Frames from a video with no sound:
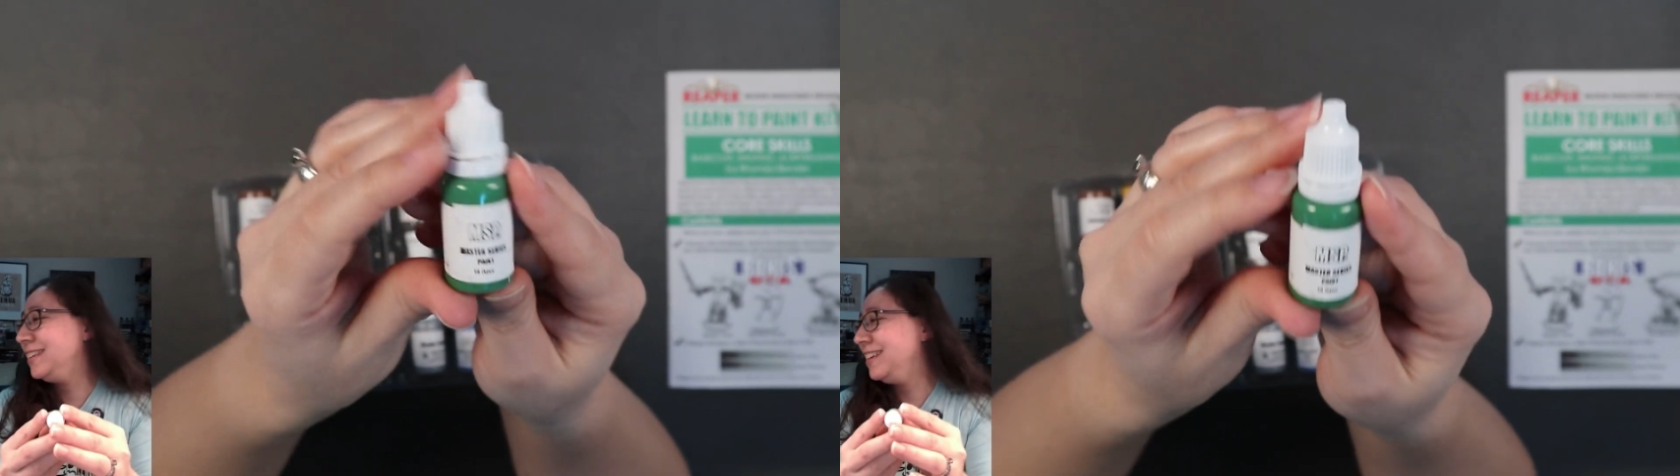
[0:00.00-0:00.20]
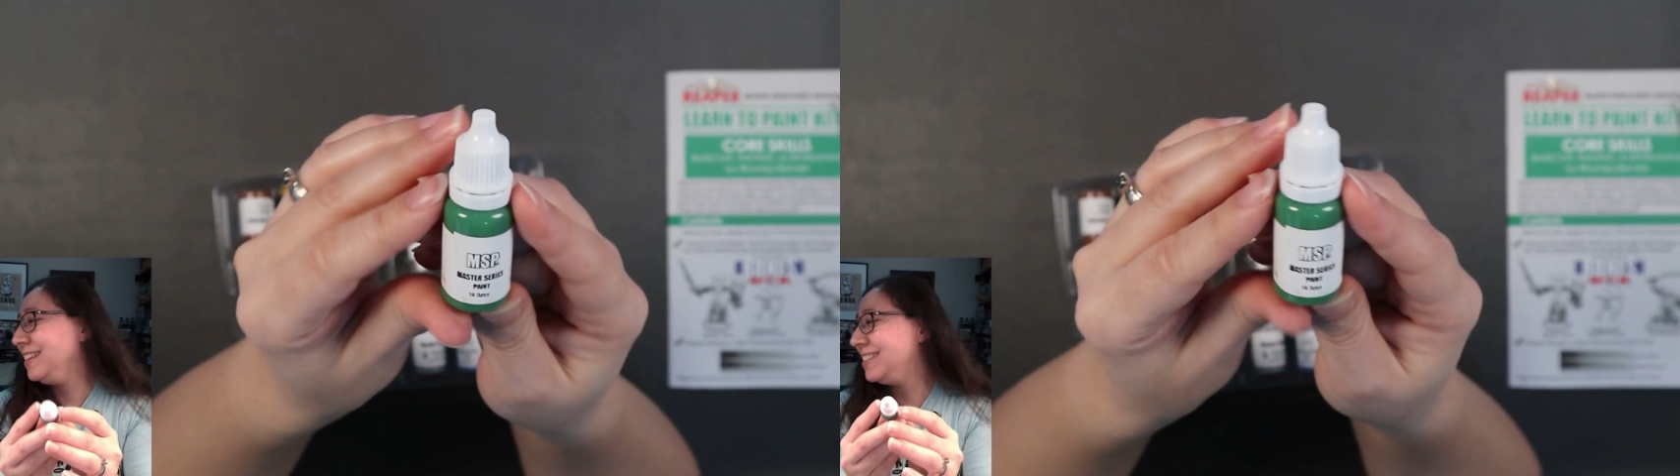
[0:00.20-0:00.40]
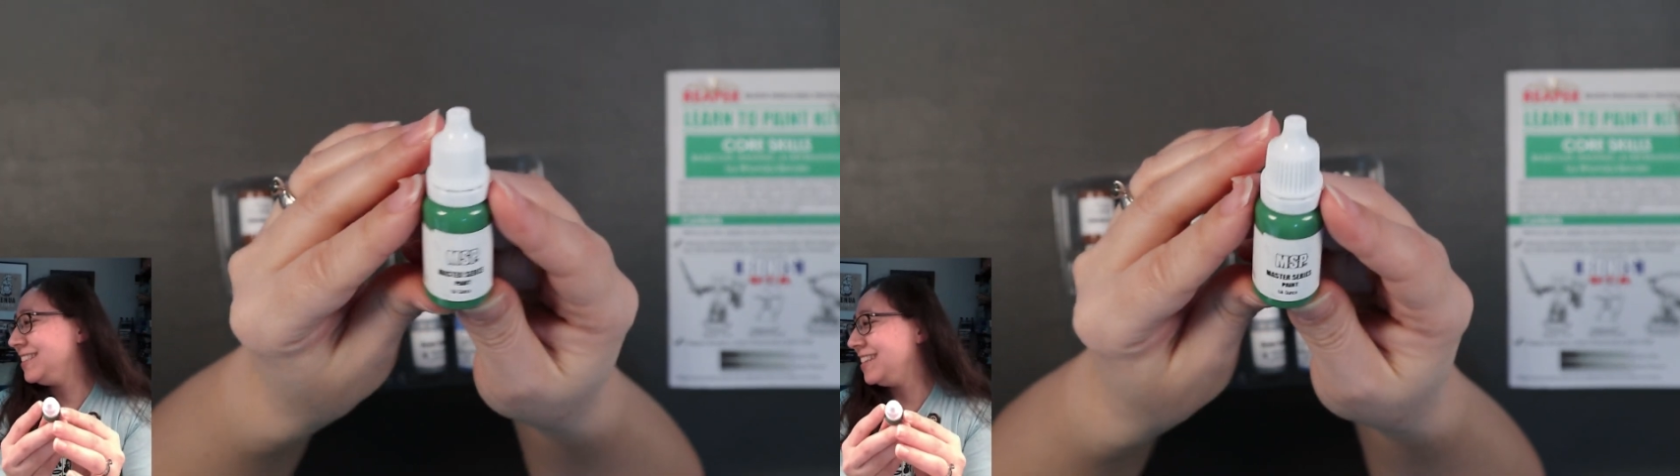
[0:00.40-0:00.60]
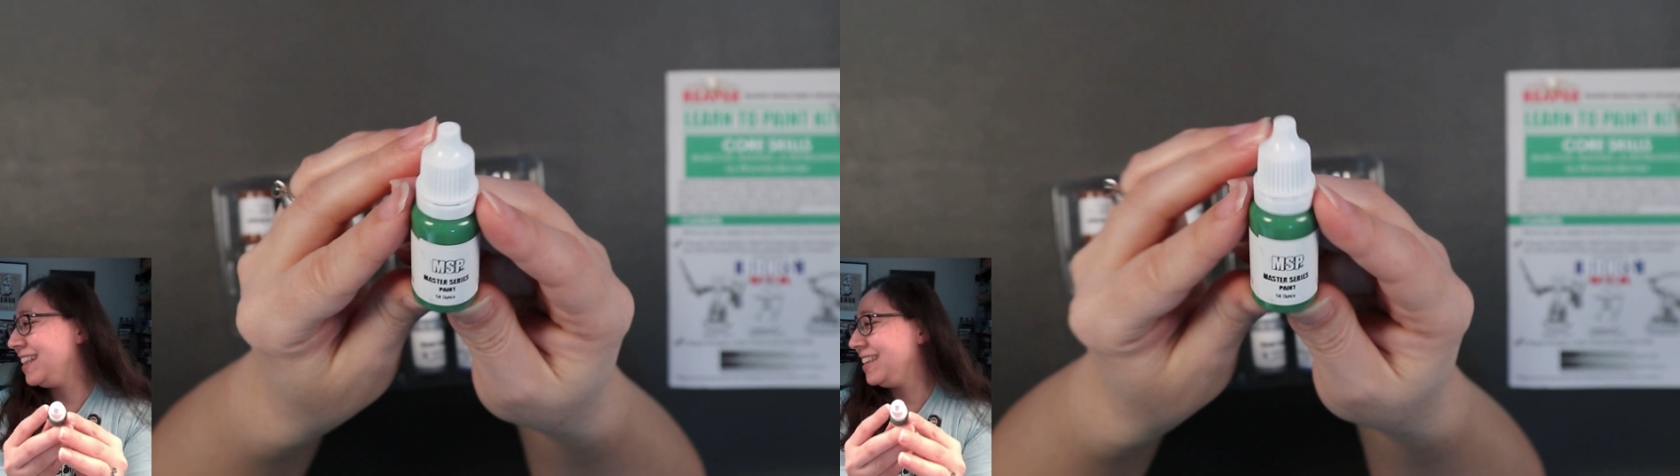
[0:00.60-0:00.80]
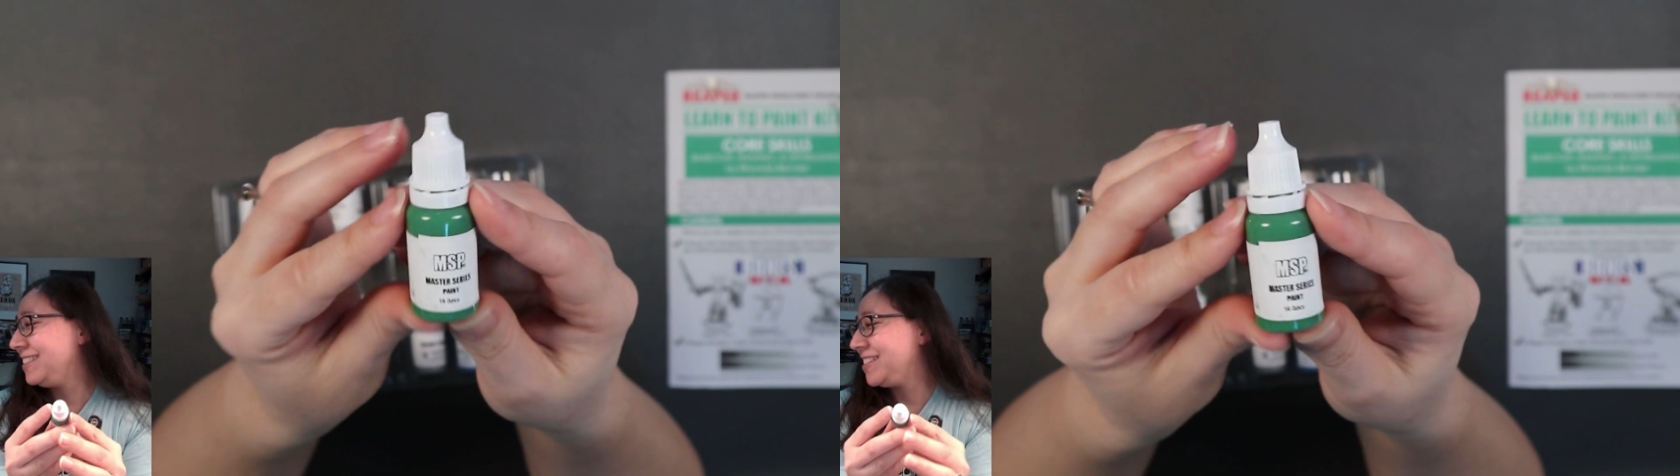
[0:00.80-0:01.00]
It's
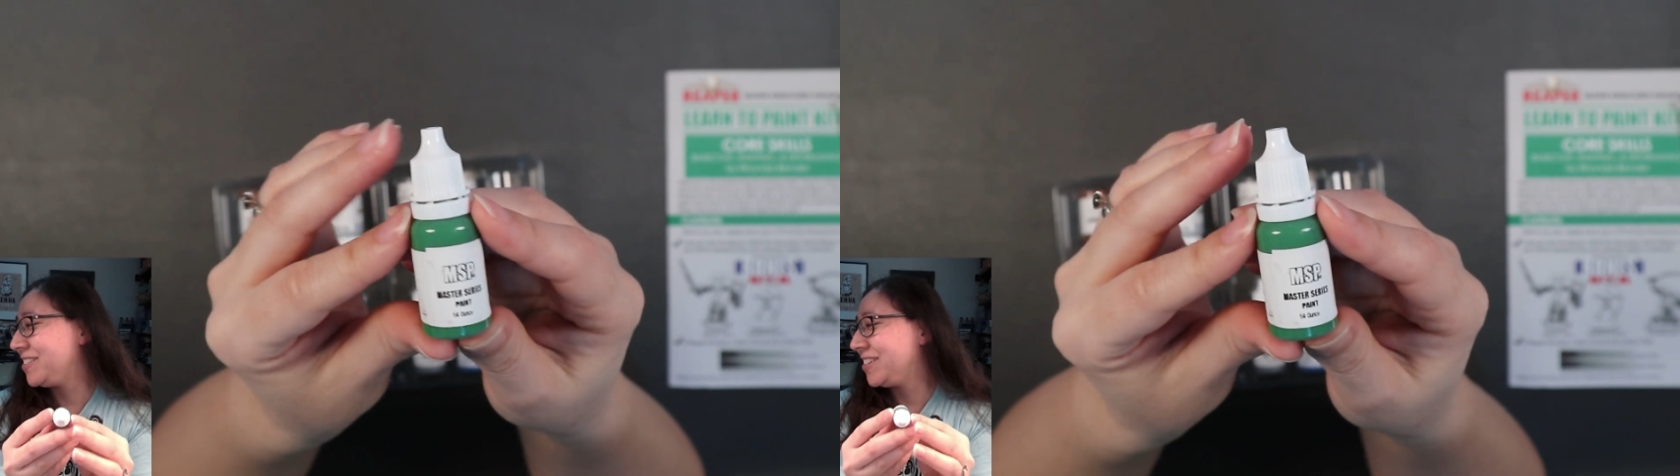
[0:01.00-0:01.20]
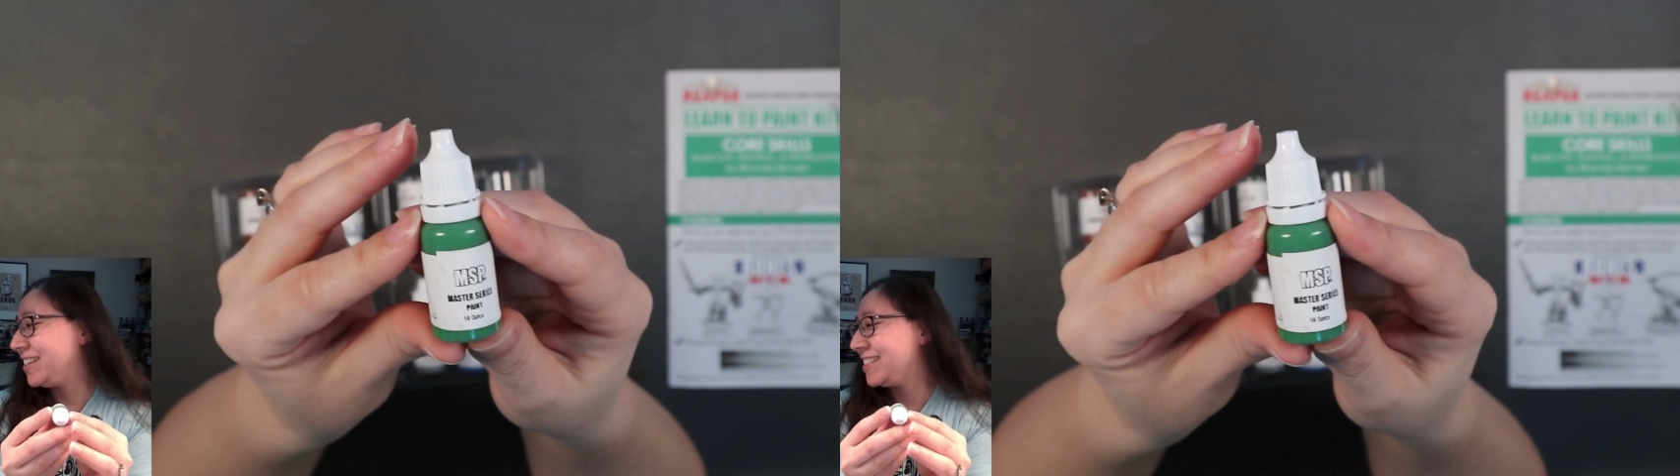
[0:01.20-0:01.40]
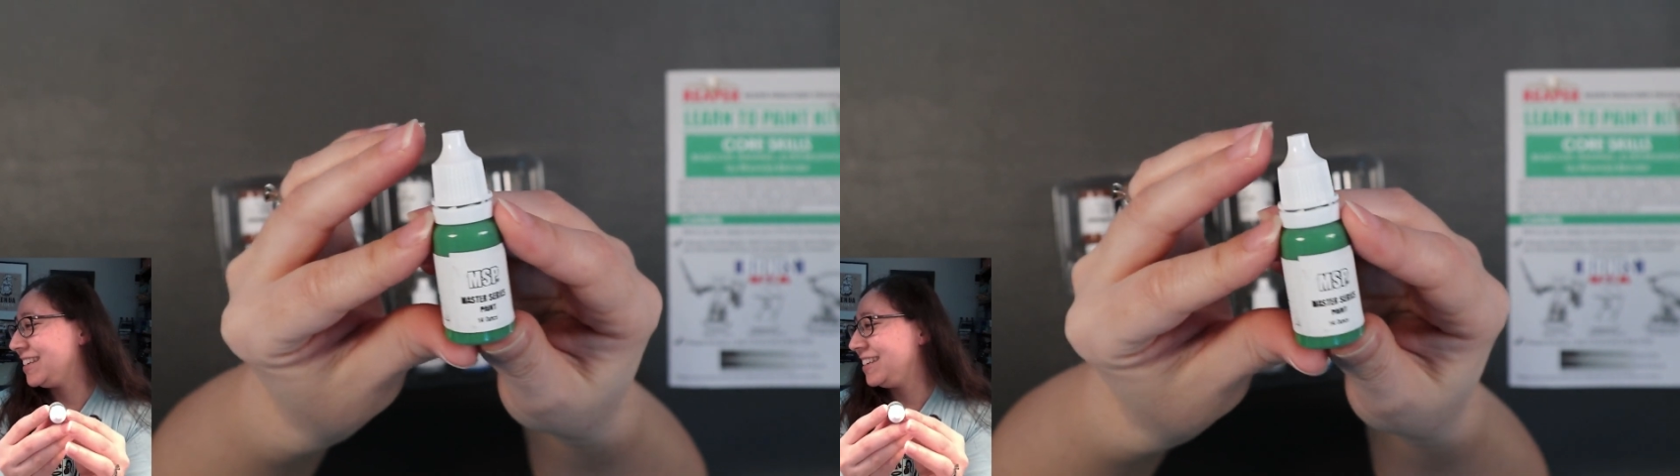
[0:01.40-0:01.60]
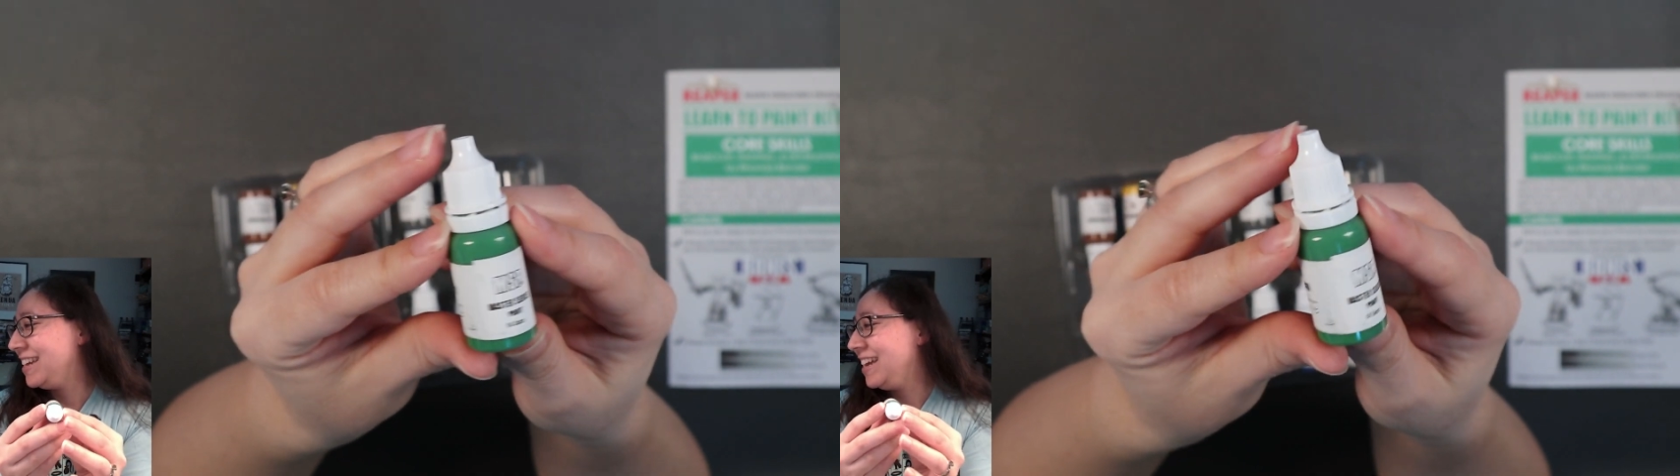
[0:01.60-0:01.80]
nothing too crazy.